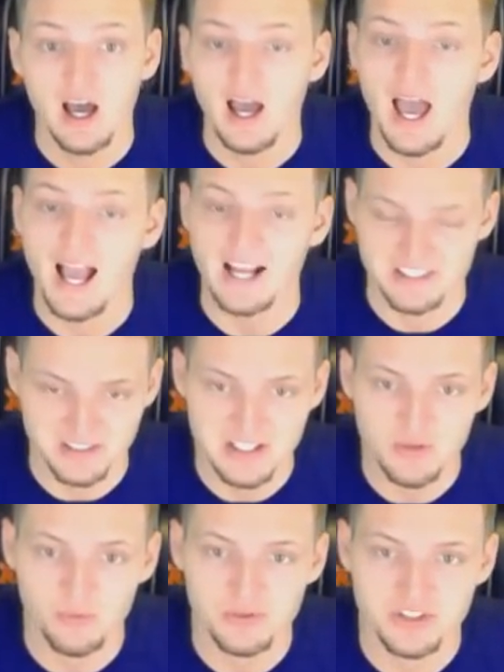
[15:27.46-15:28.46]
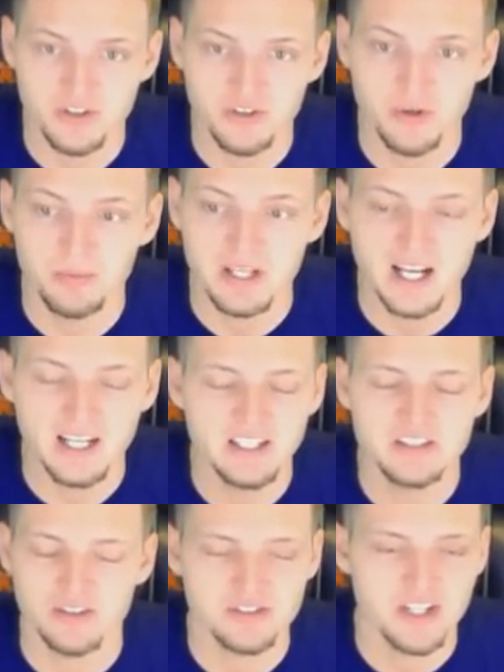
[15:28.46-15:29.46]
actually was going to be, I need
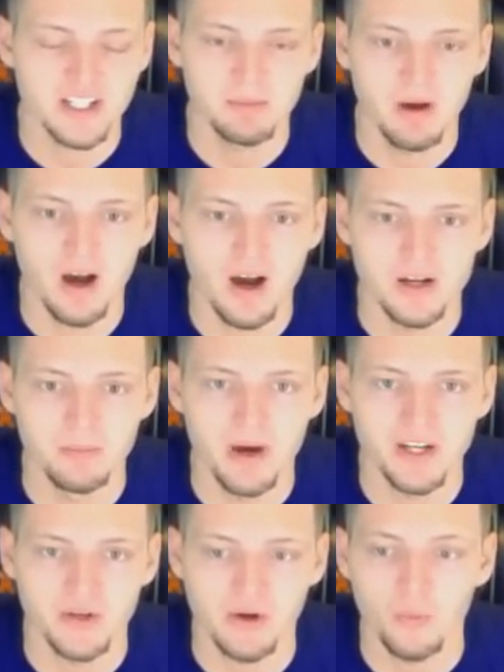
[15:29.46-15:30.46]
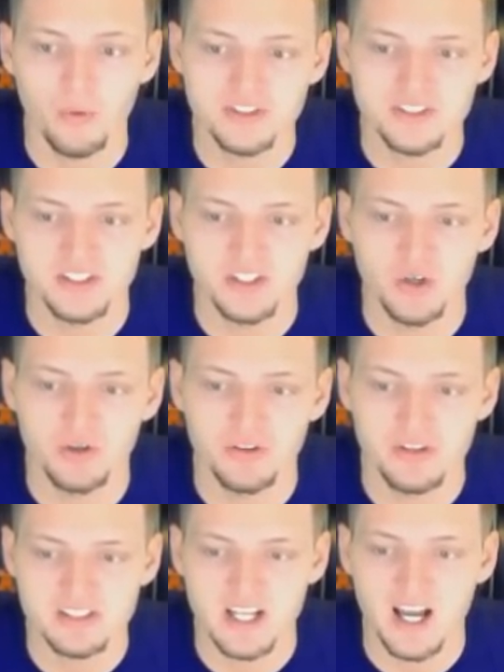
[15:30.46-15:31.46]
to start checking my item binder. I was going to go to
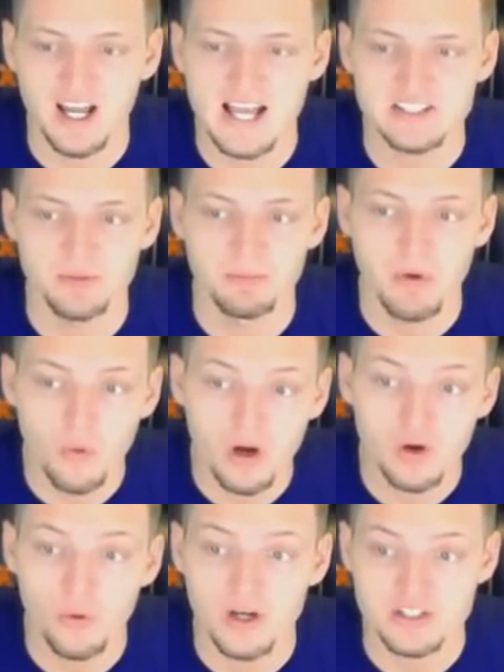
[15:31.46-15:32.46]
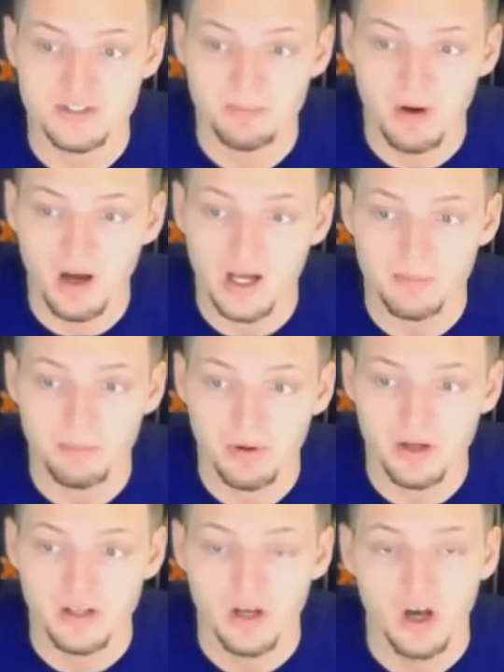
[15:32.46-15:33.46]
this guy, Asamoah, who I just bought,
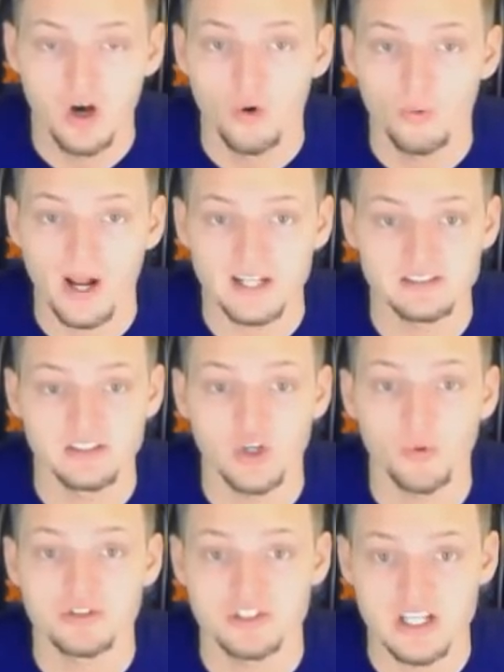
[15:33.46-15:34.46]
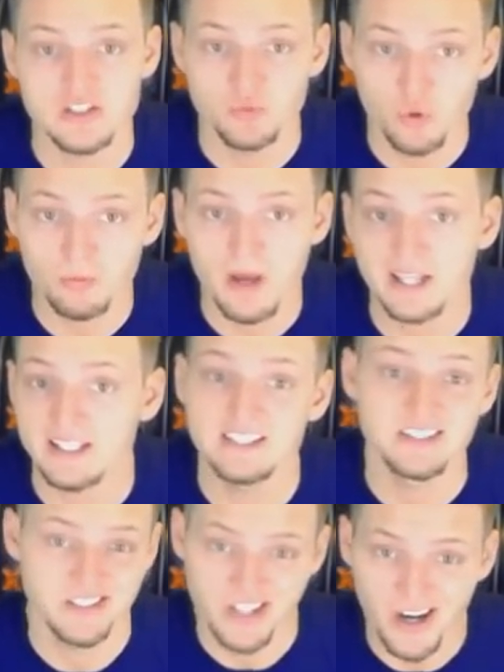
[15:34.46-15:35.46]
but we're actually going to go with Chance Warmack.
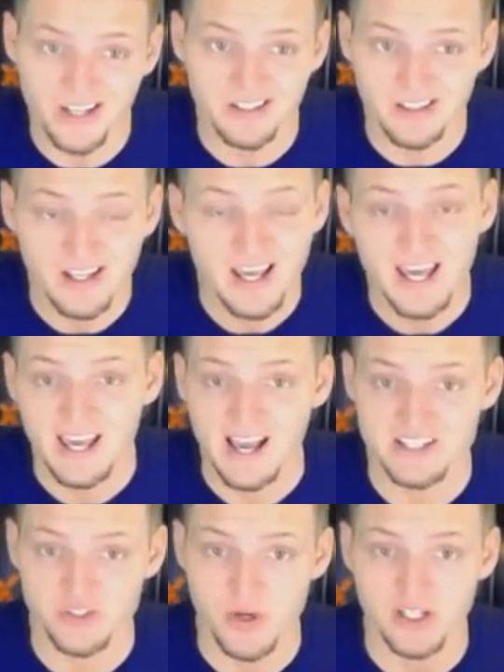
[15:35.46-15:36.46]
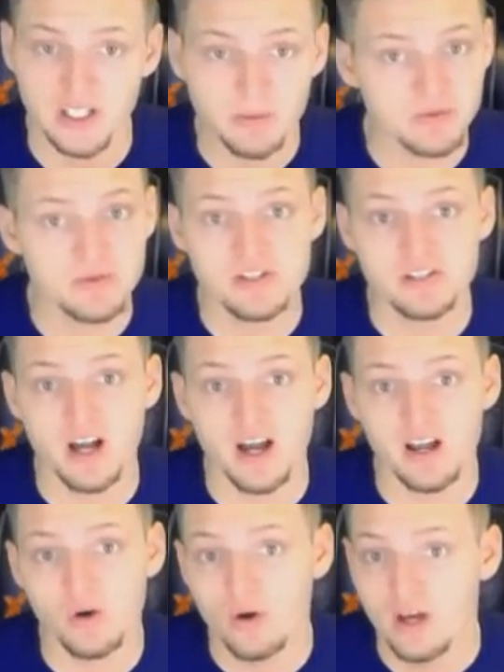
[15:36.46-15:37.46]
He's a Titan, has the right chemistry
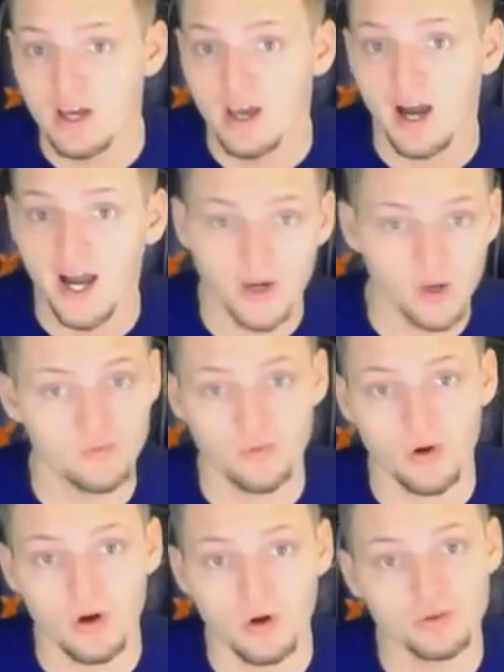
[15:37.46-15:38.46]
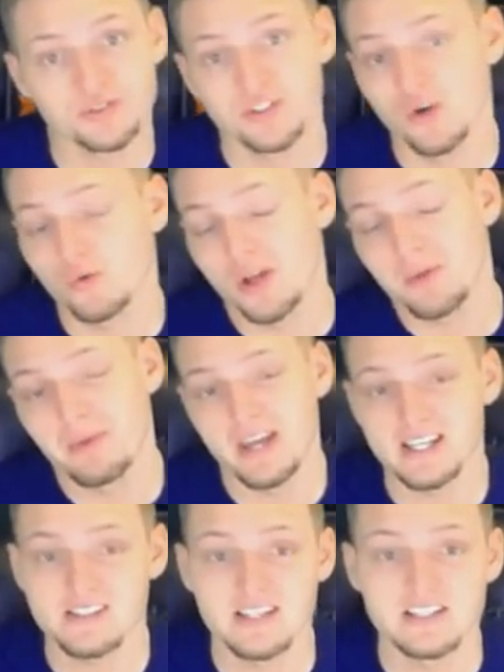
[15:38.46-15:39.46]
style, a high overall, so it
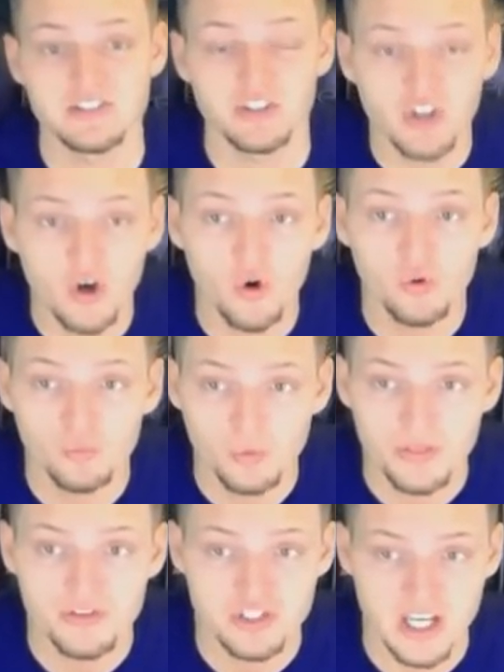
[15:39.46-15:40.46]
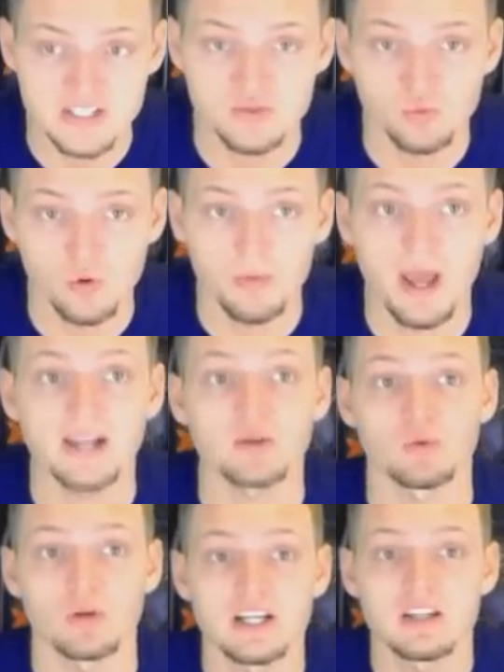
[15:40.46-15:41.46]
makes sense to go with Chance Warmack
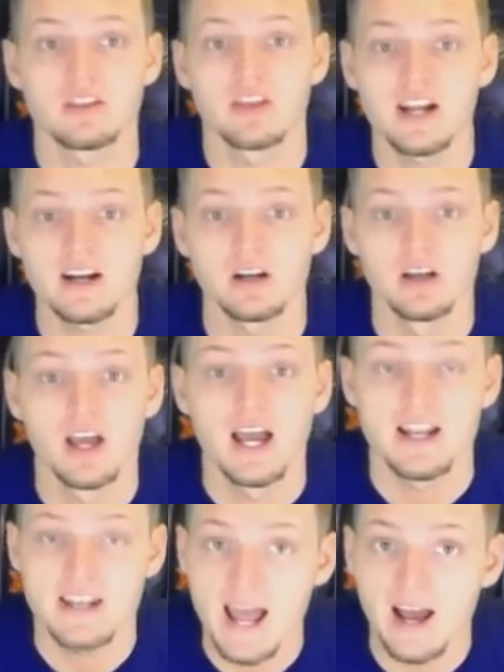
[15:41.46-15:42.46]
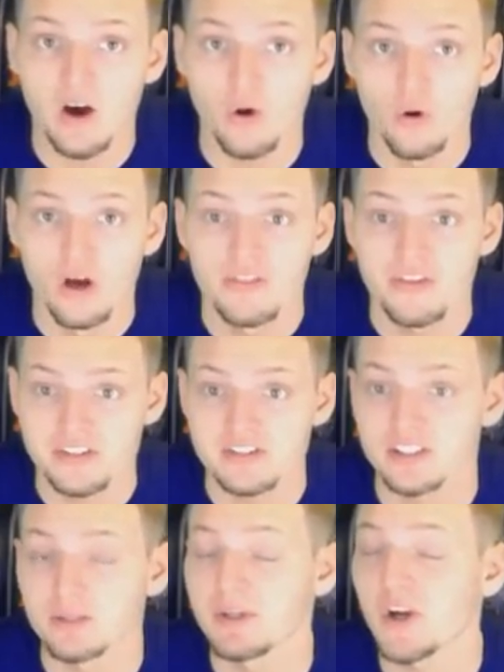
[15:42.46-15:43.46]
right there. Now, this
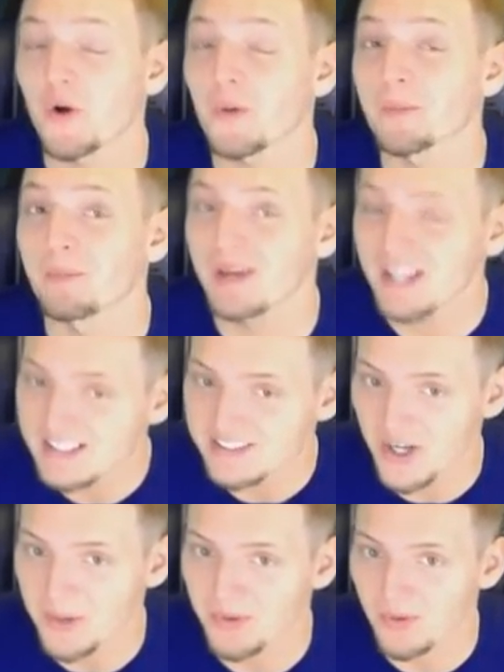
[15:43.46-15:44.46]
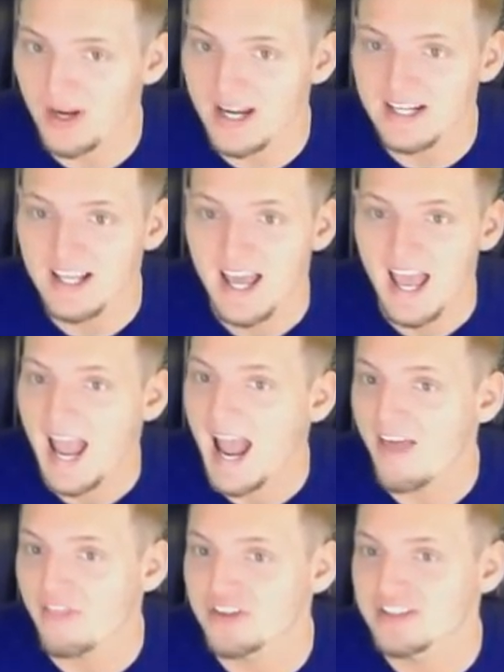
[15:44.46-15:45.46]
is going to be our biggest upgrade
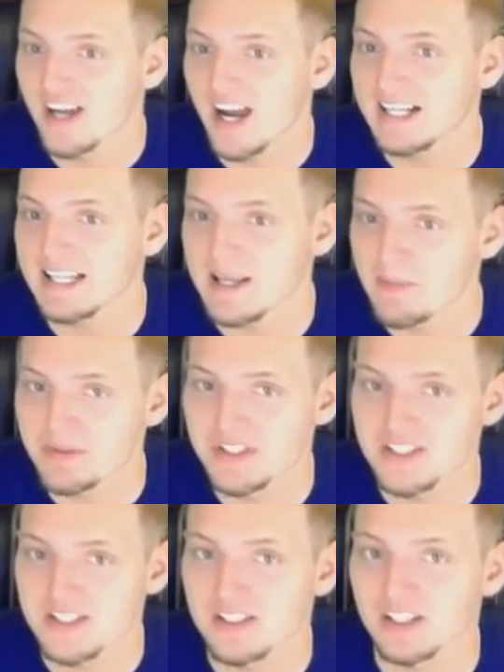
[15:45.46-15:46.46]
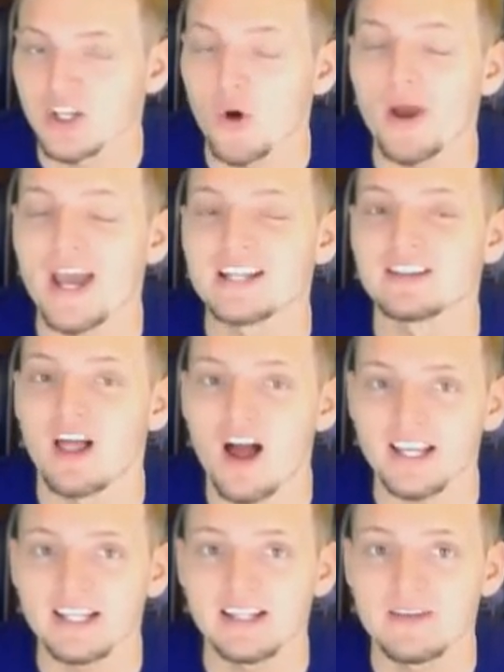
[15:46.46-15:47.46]
at the tight end position and go ahead and
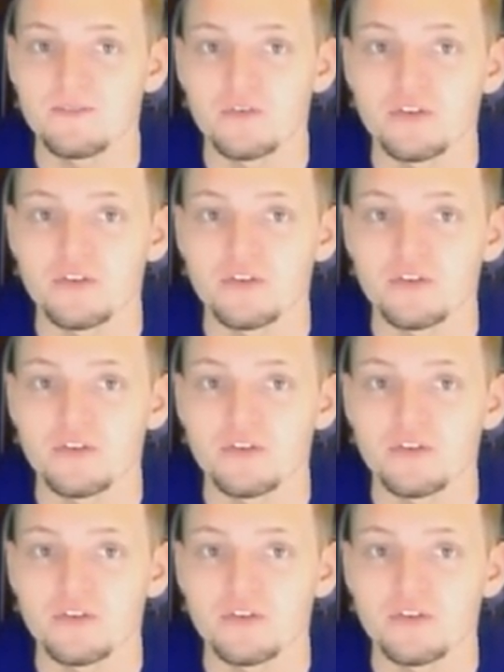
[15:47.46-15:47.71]
lock it in for